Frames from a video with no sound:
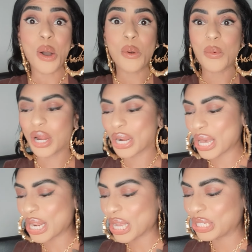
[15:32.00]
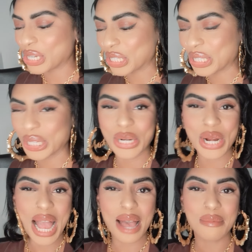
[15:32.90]
We're gonna just
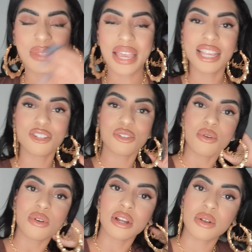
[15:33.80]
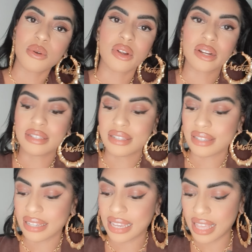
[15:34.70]
grab the angel oracle cards
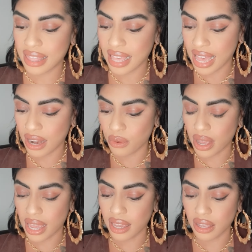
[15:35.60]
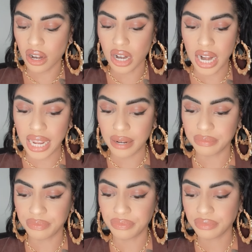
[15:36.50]
to get that away. All right.
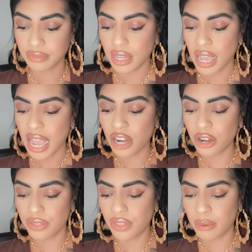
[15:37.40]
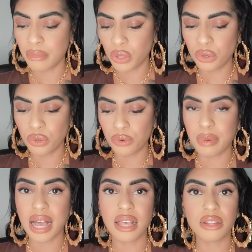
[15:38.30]
I heard the moon
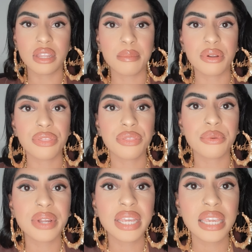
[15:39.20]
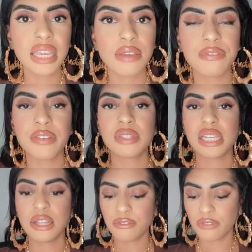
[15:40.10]
pile number three,
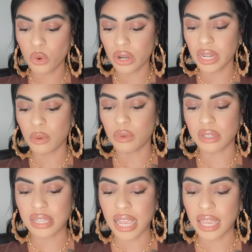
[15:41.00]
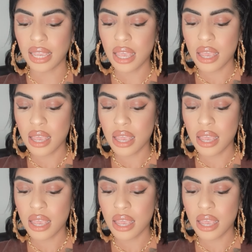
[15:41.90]
1540, we'll say.